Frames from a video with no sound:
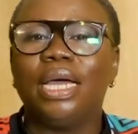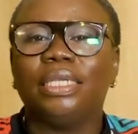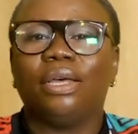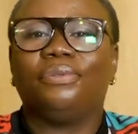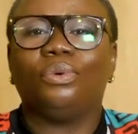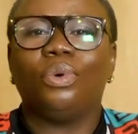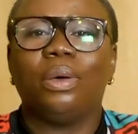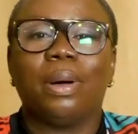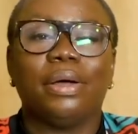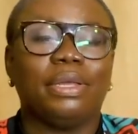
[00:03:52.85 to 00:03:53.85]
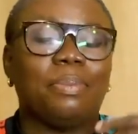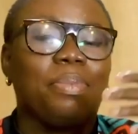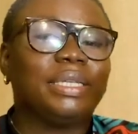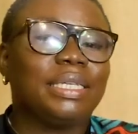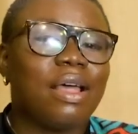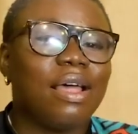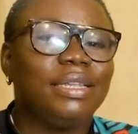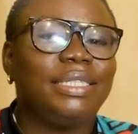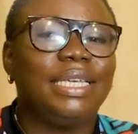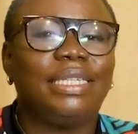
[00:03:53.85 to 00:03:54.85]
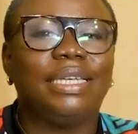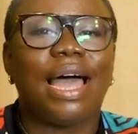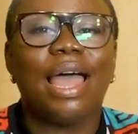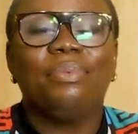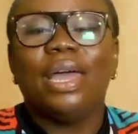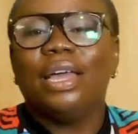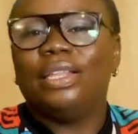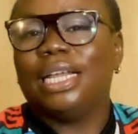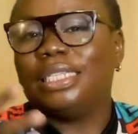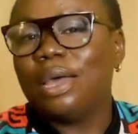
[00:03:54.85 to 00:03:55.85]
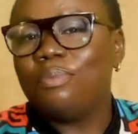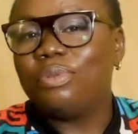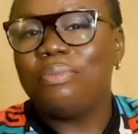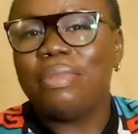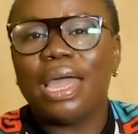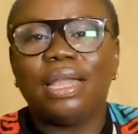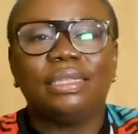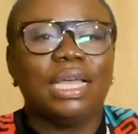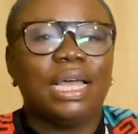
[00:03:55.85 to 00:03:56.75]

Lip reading: about their personality type, their temperament,